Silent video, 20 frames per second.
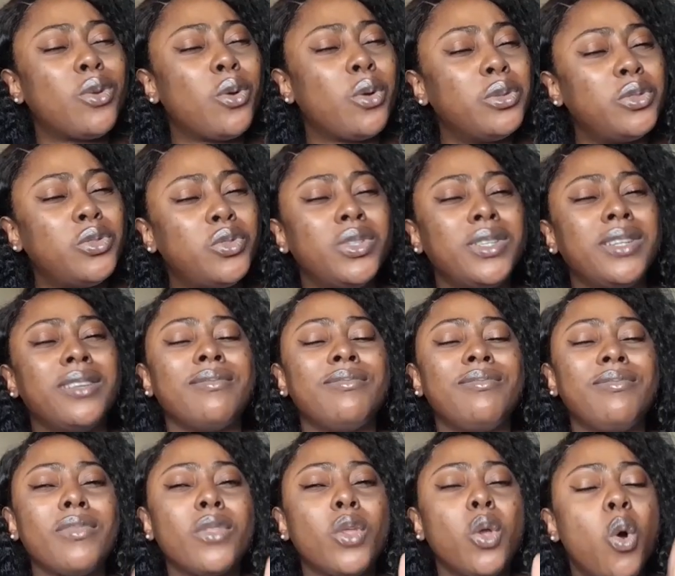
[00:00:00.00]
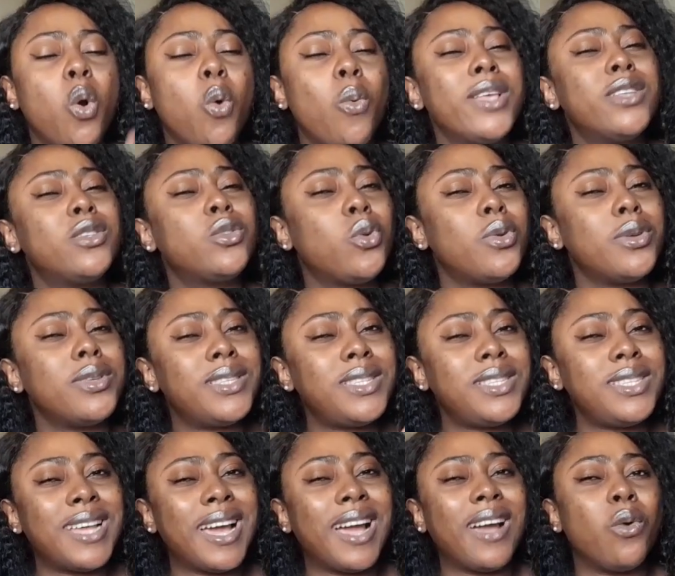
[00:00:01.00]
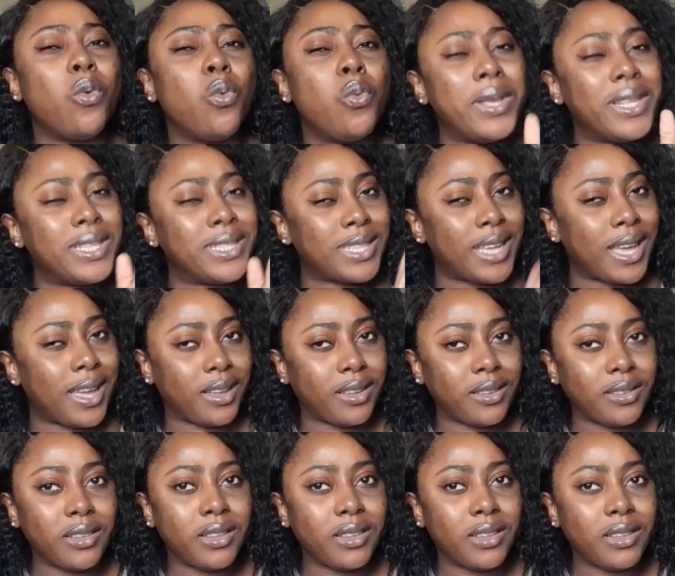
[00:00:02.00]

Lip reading: country, always consider winter.